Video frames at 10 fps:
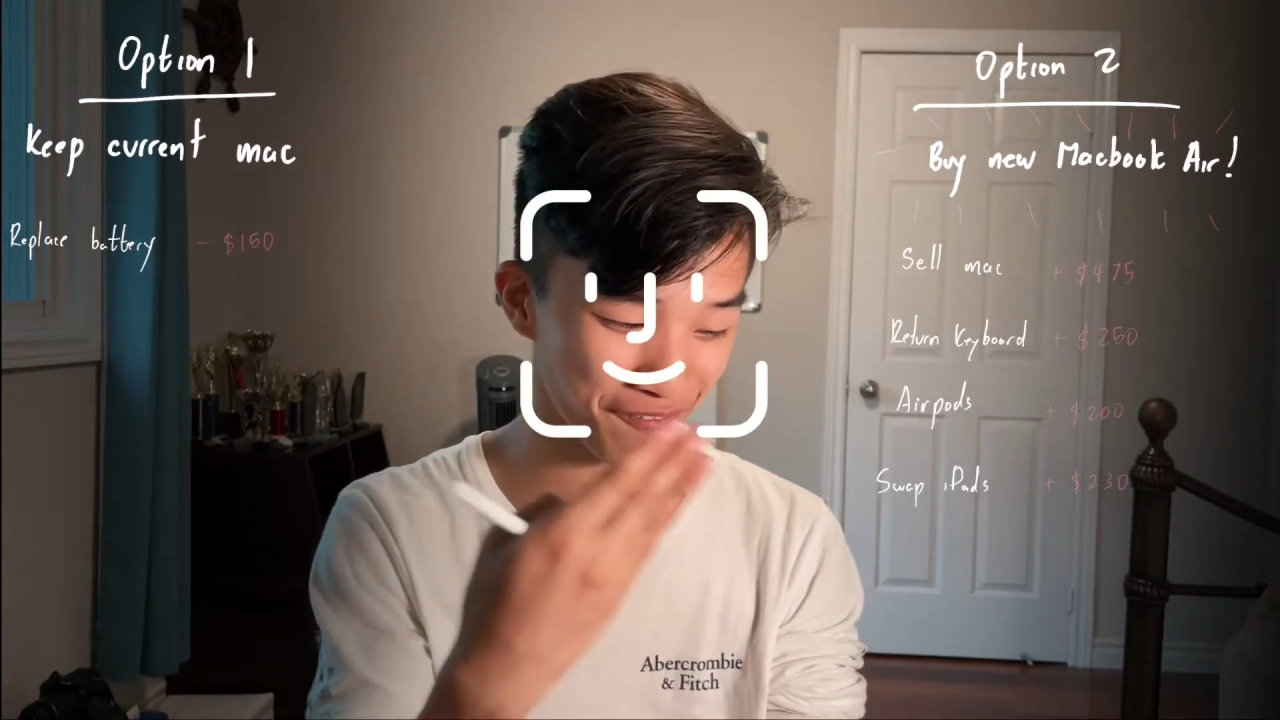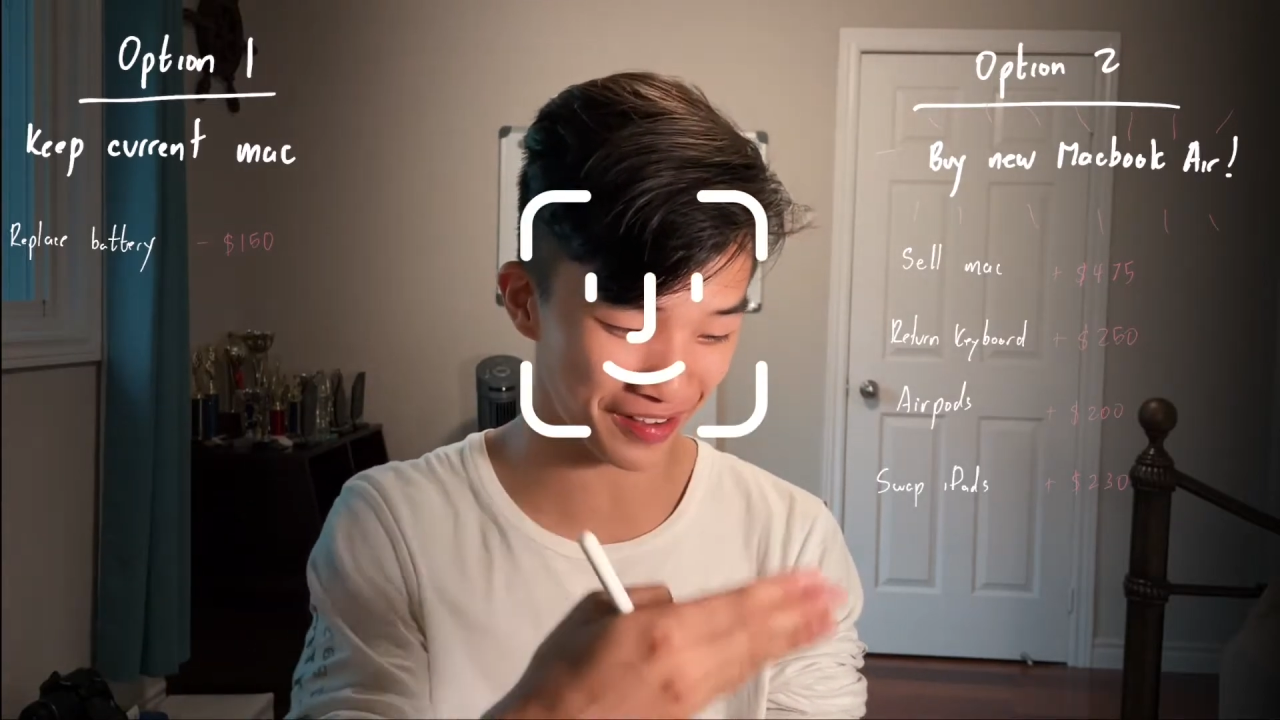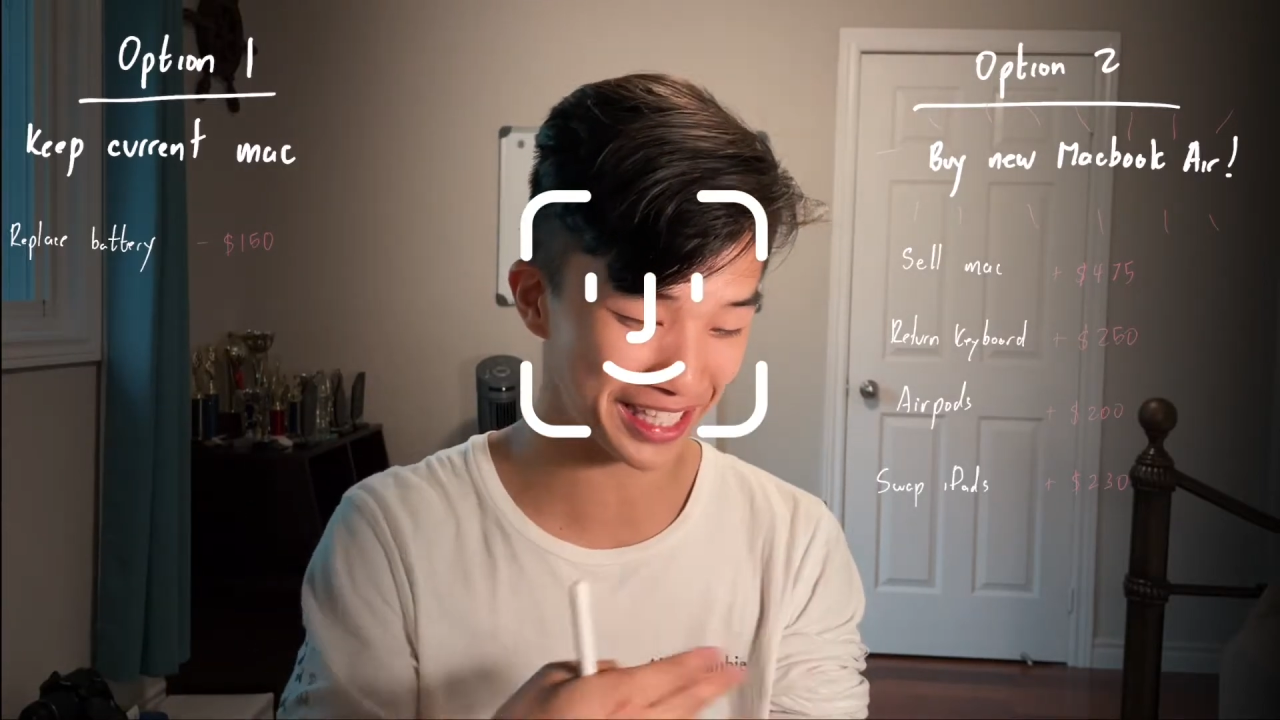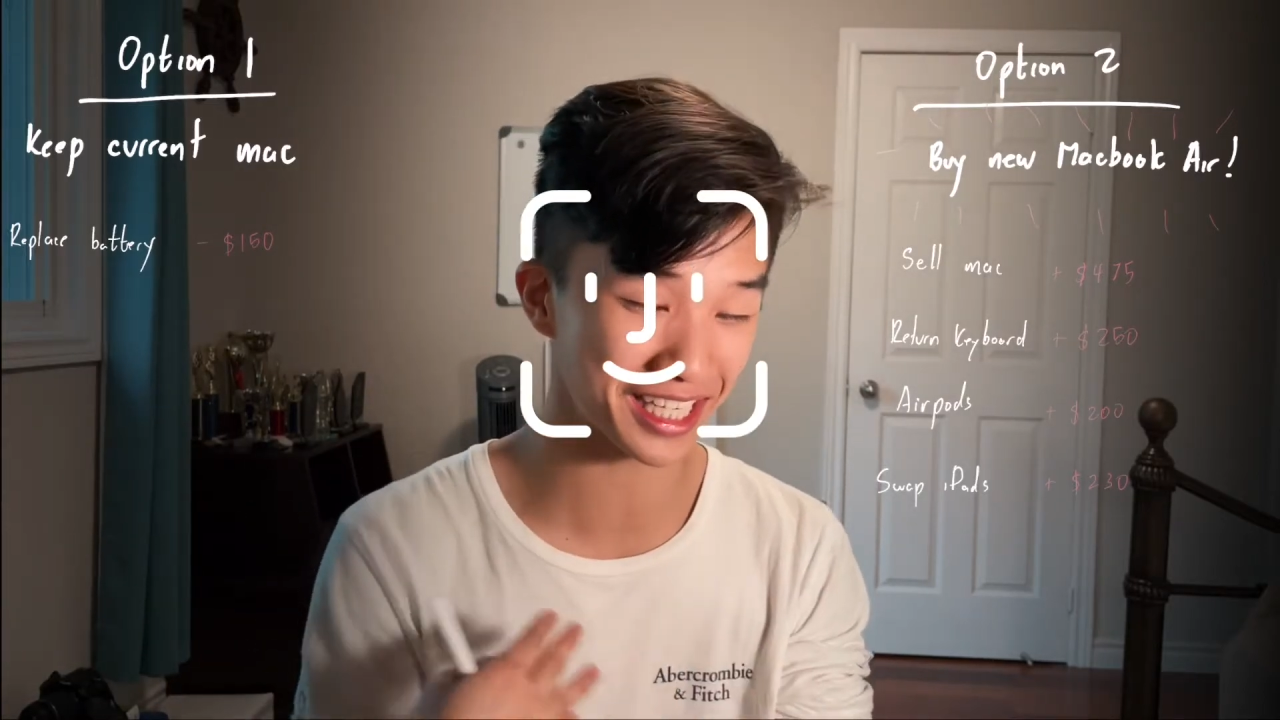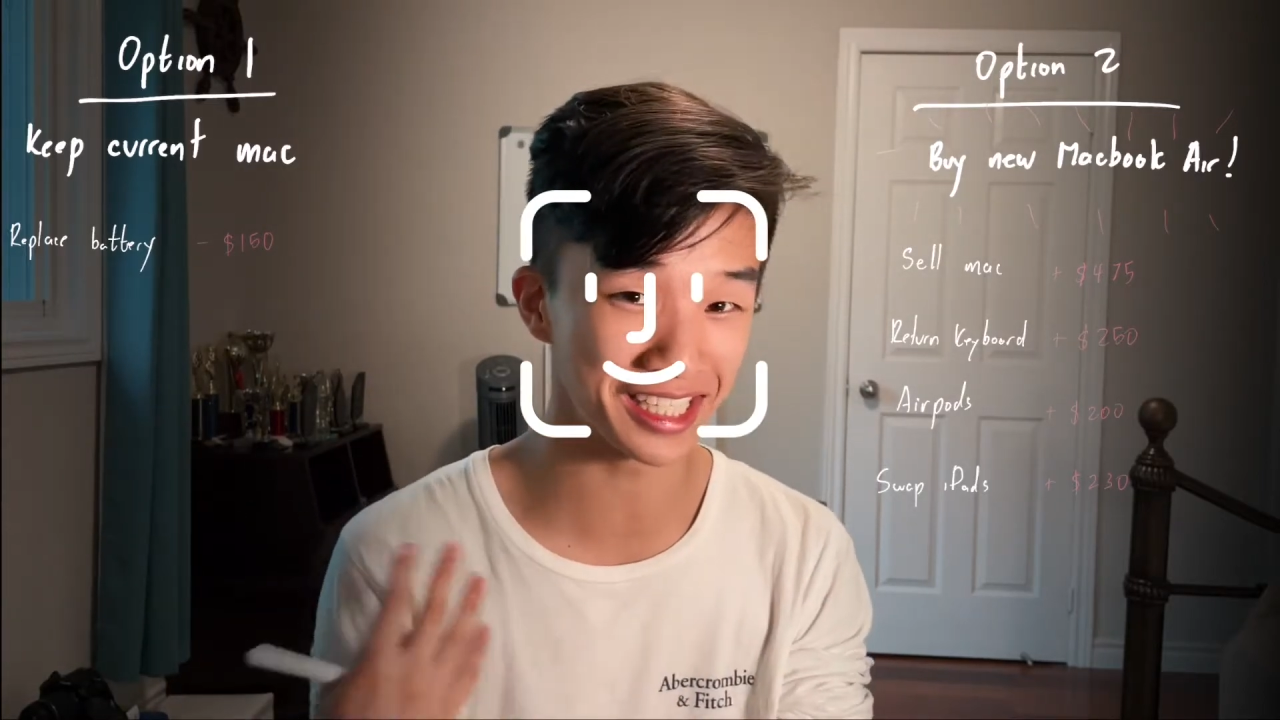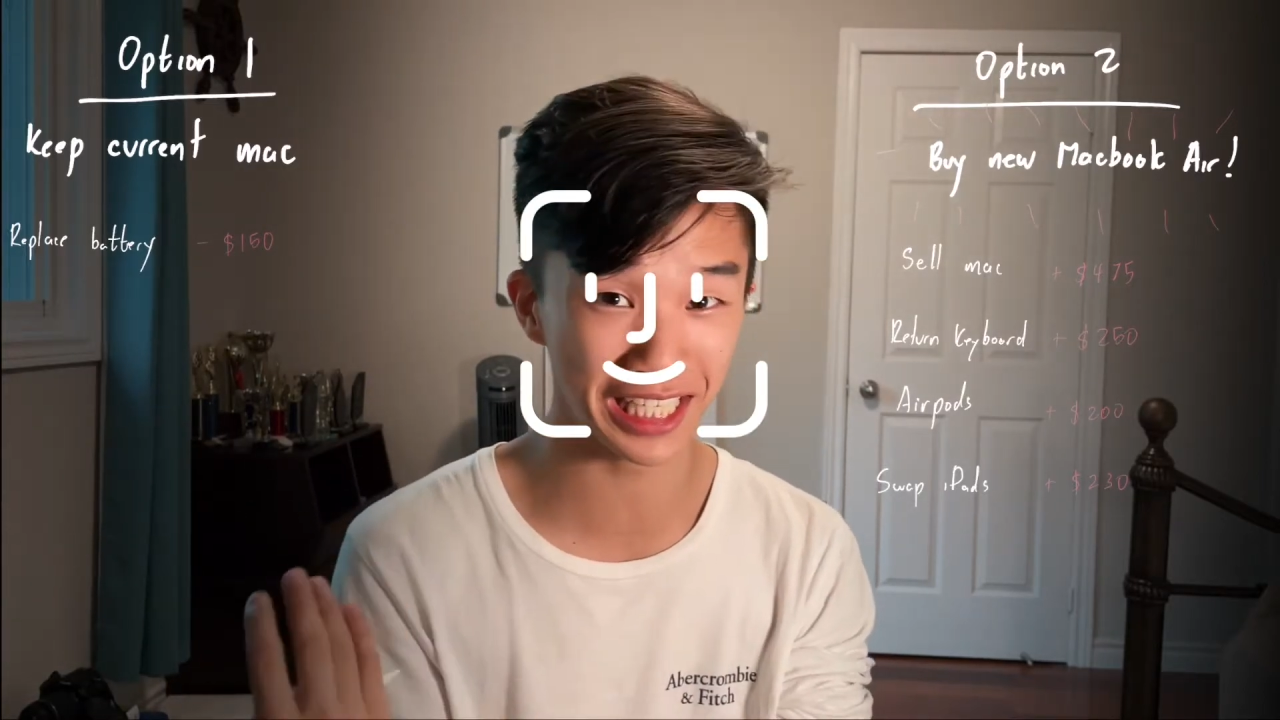Face ID,